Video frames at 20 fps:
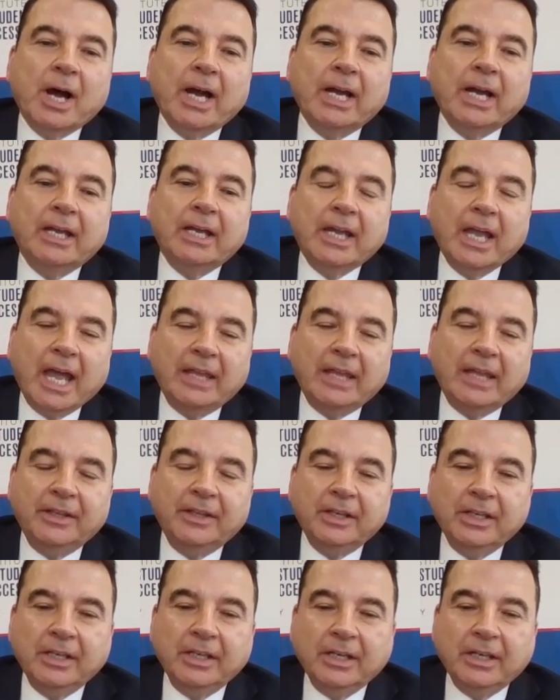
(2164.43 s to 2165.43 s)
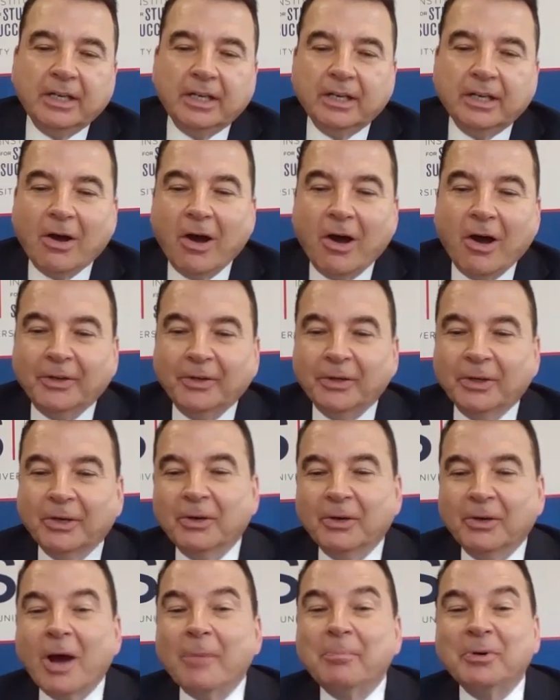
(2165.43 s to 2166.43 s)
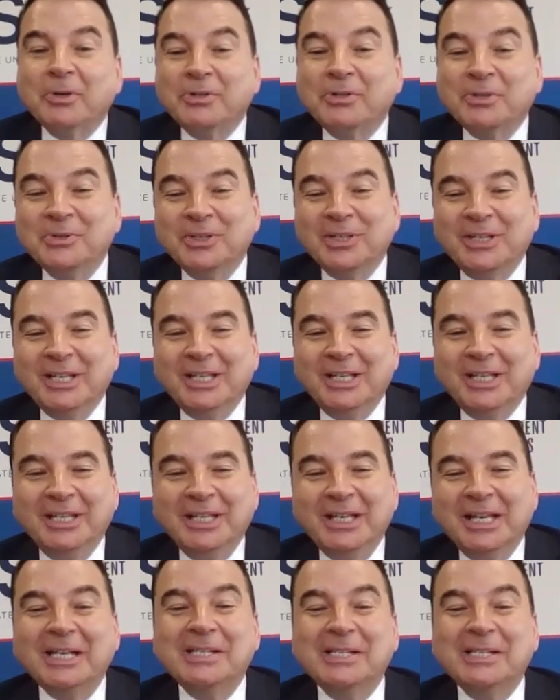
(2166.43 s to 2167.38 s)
I had the honor, opportunity,